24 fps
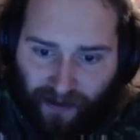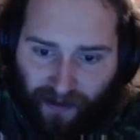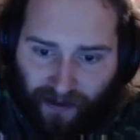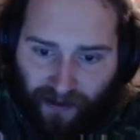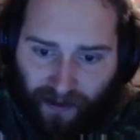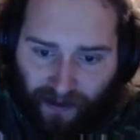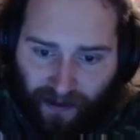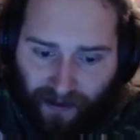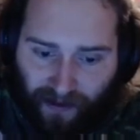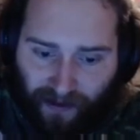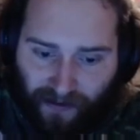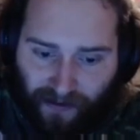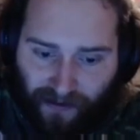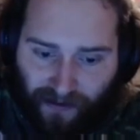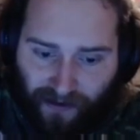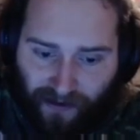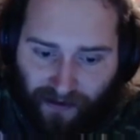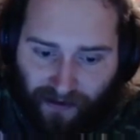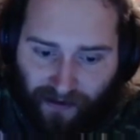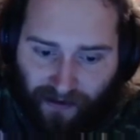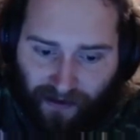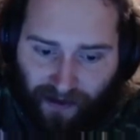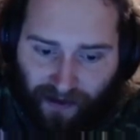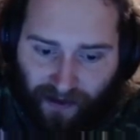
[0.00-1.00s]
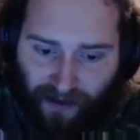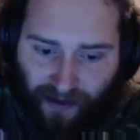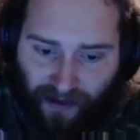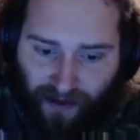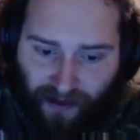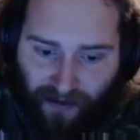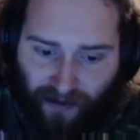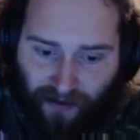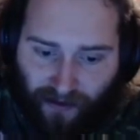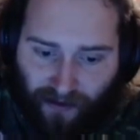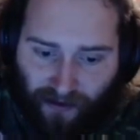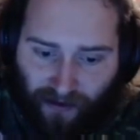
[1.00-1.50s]
And as you can see
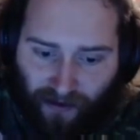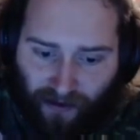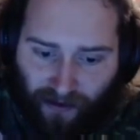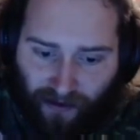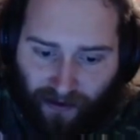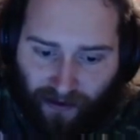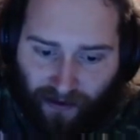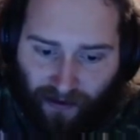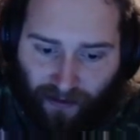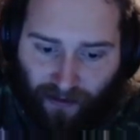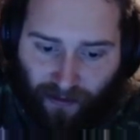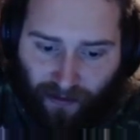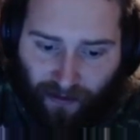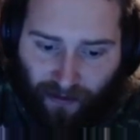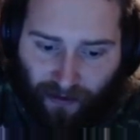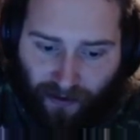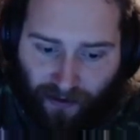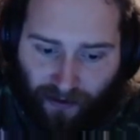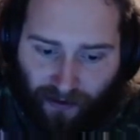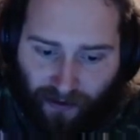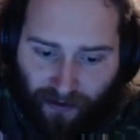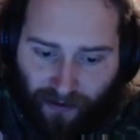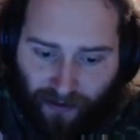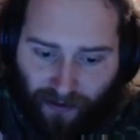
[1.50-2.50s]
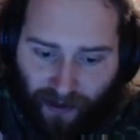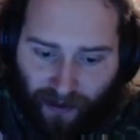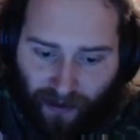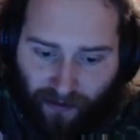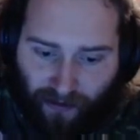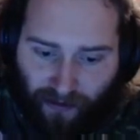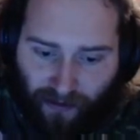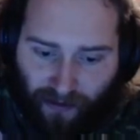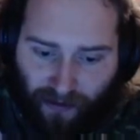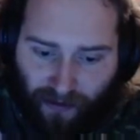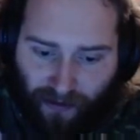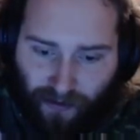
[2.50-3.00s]
here, we're going to do that
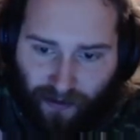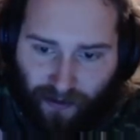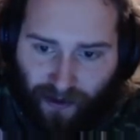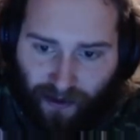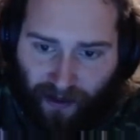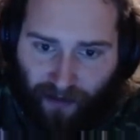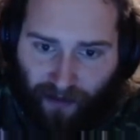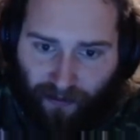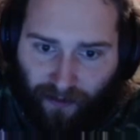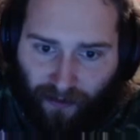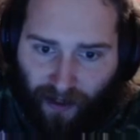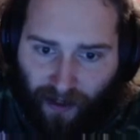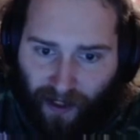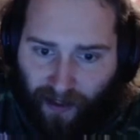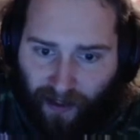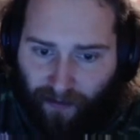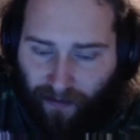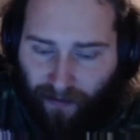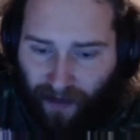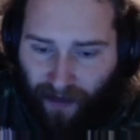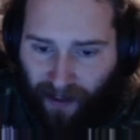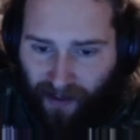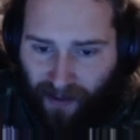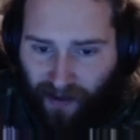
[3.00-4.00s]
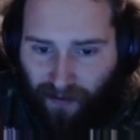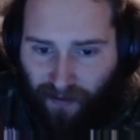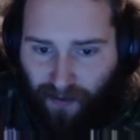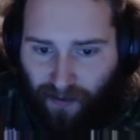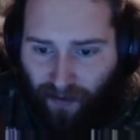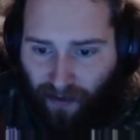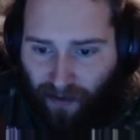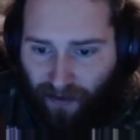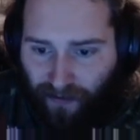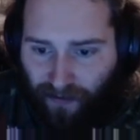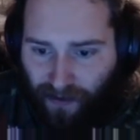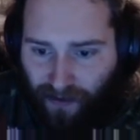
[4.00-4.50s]
real quick, and we're at a
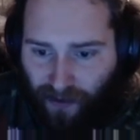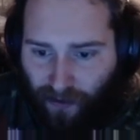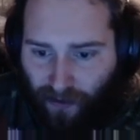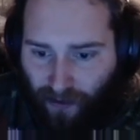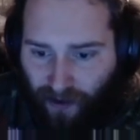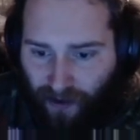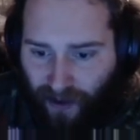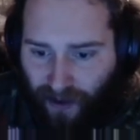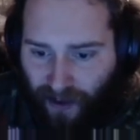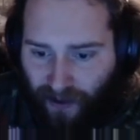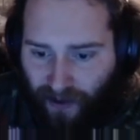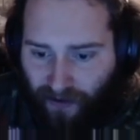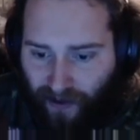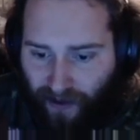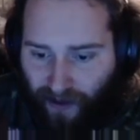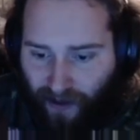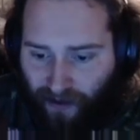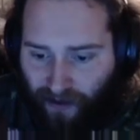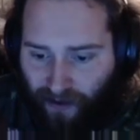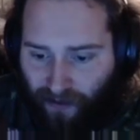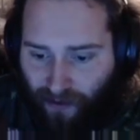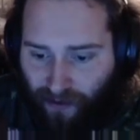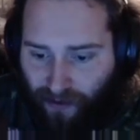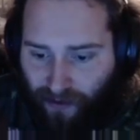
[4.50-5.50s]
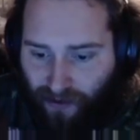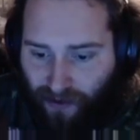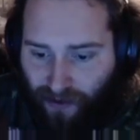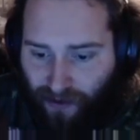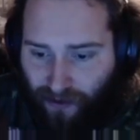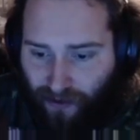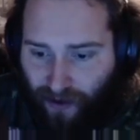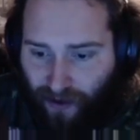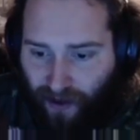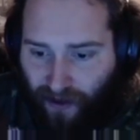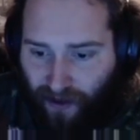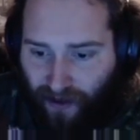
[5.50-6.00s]
maximum of 20 here. Now, you will
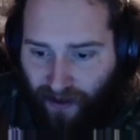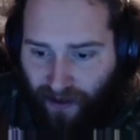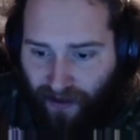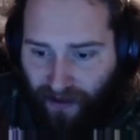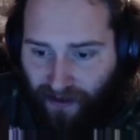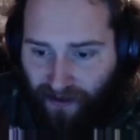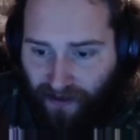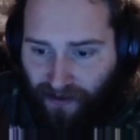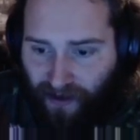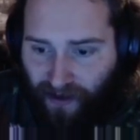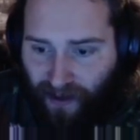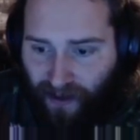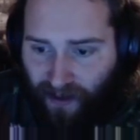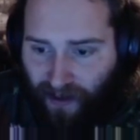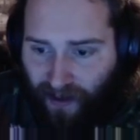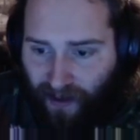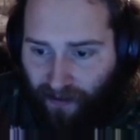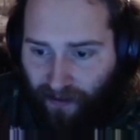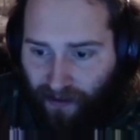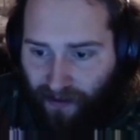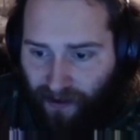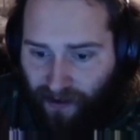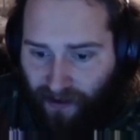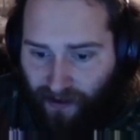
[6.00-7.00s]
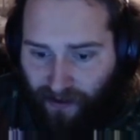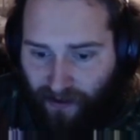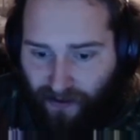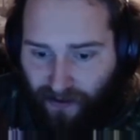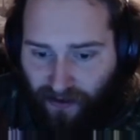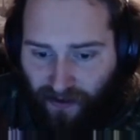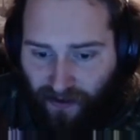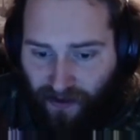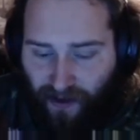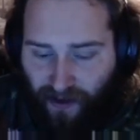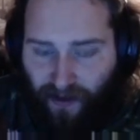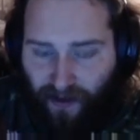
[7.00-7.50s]
do insane damage, as you're
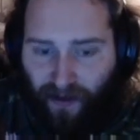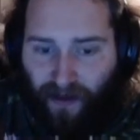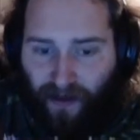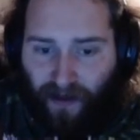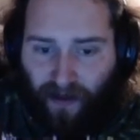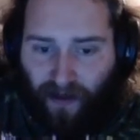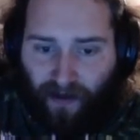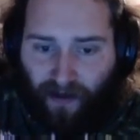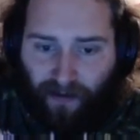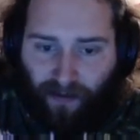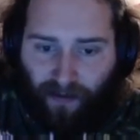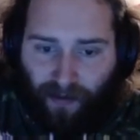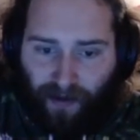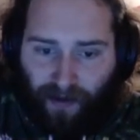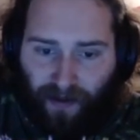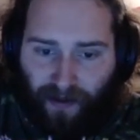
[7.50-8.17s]
seeing, but